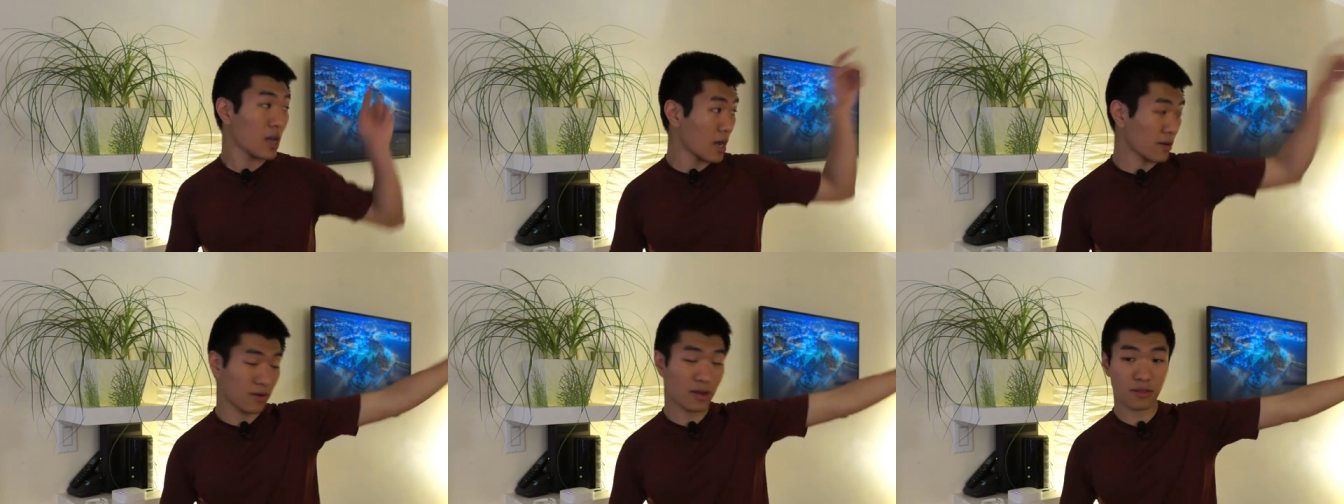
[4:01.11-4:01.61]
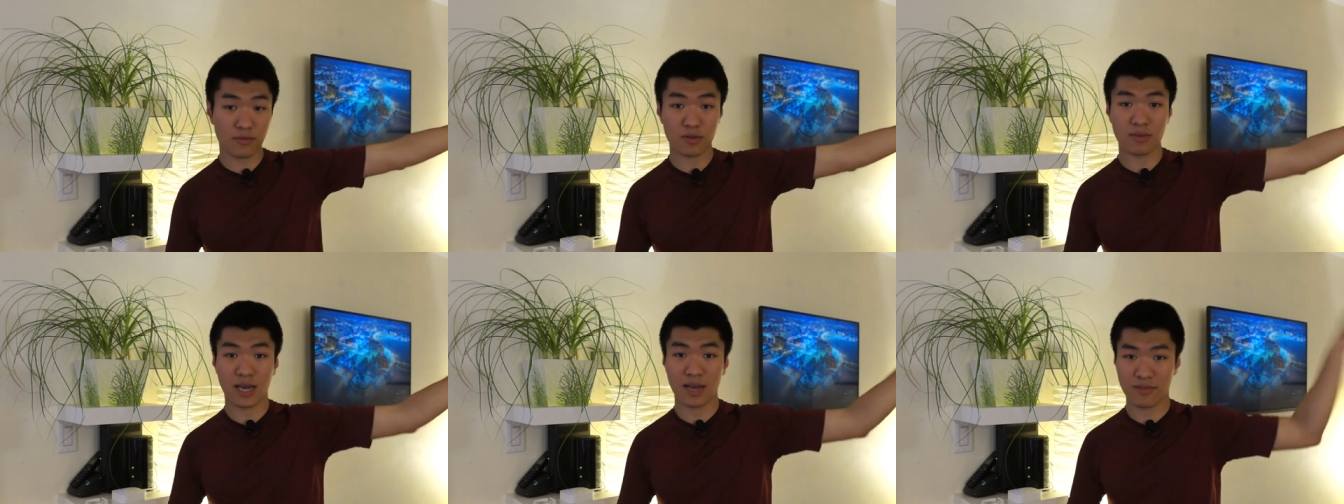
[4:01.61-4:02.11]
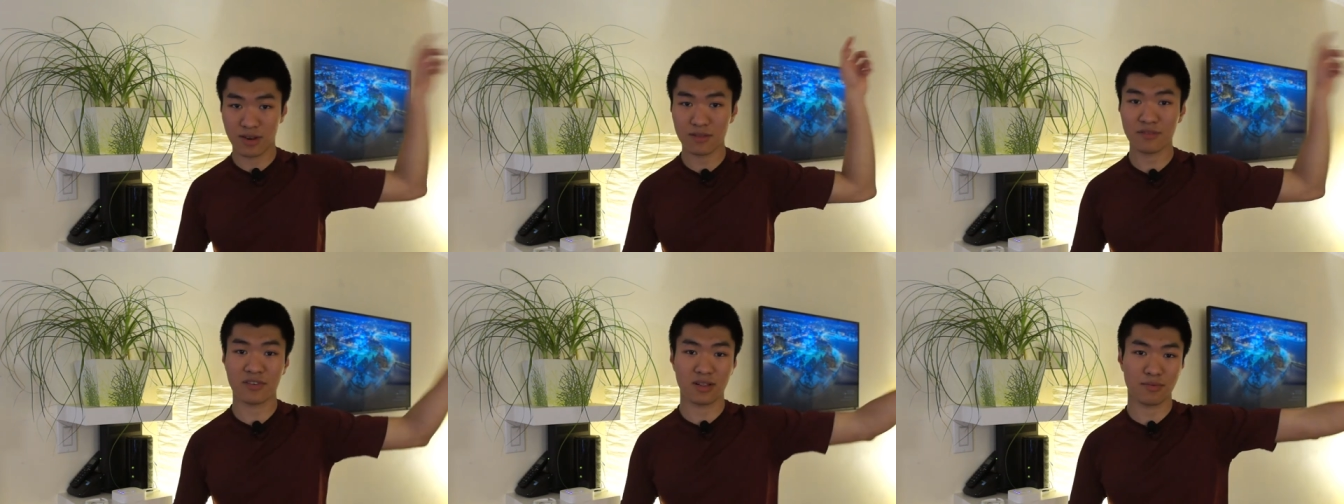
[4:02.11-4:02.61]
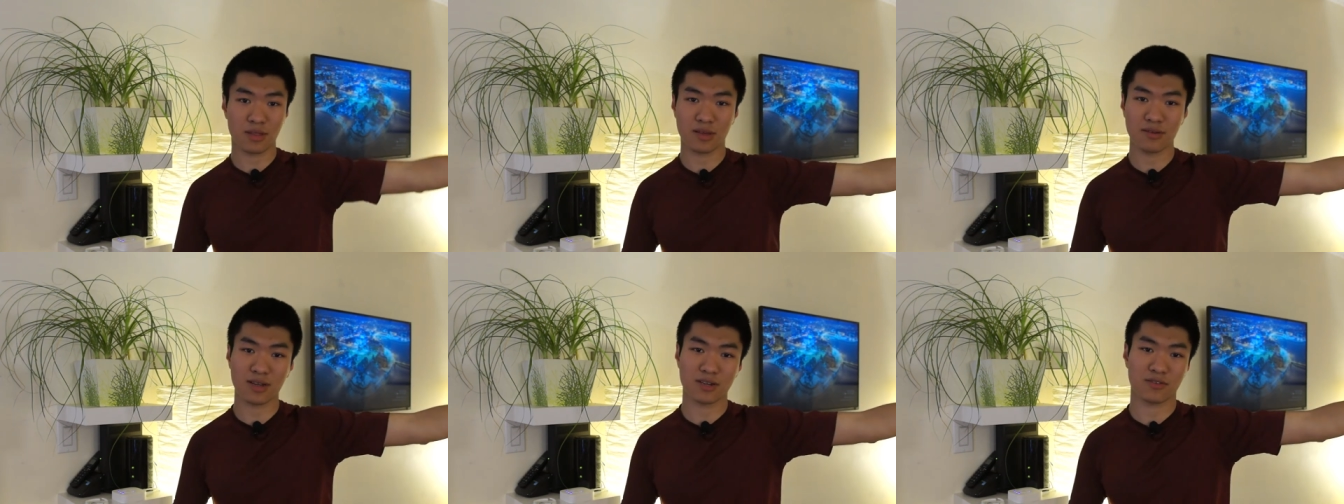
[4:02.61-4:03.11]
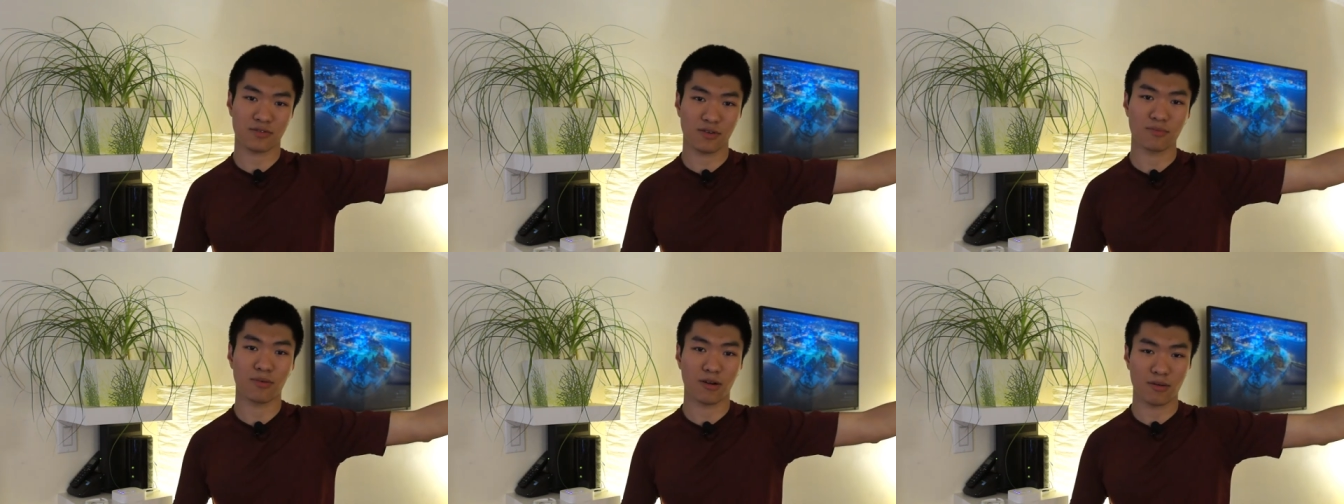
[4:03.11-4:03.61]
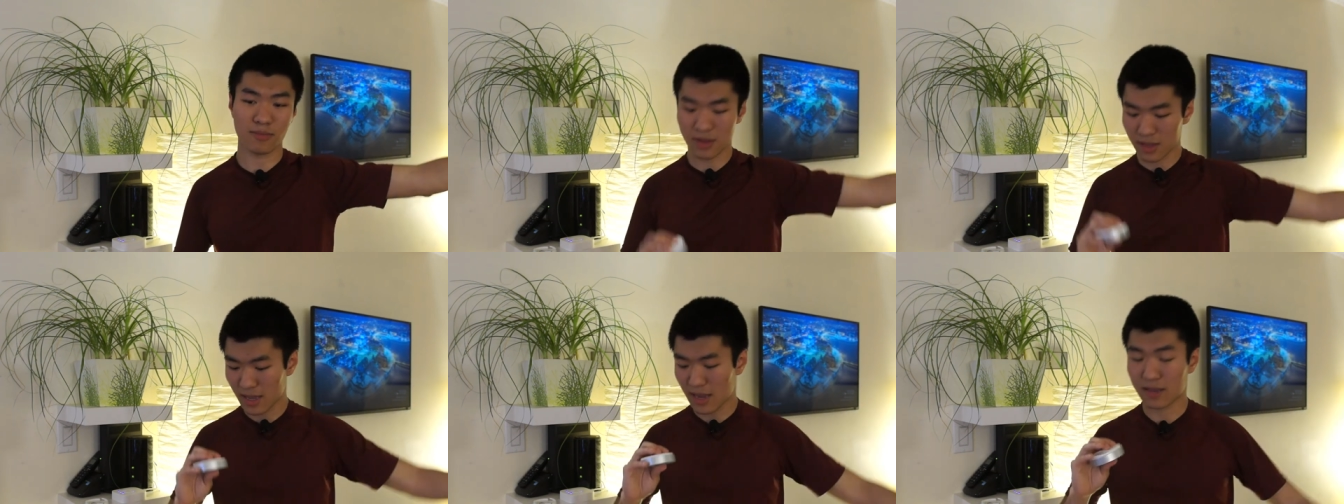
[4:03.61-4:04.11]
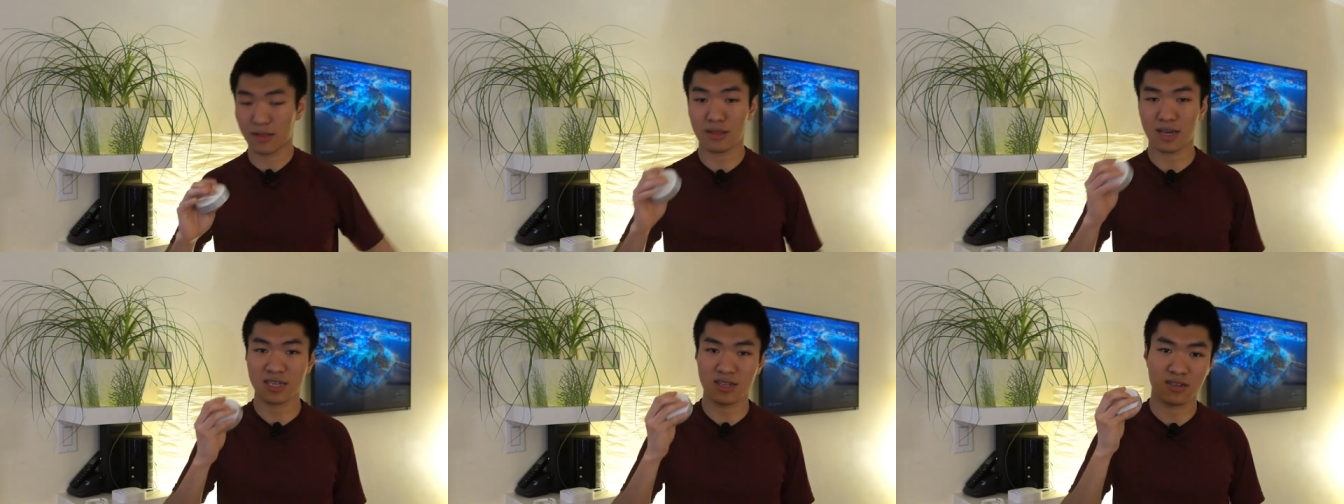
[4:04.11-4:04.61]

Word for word: Across the room I have another Philips Hue controlled bulb, and this actually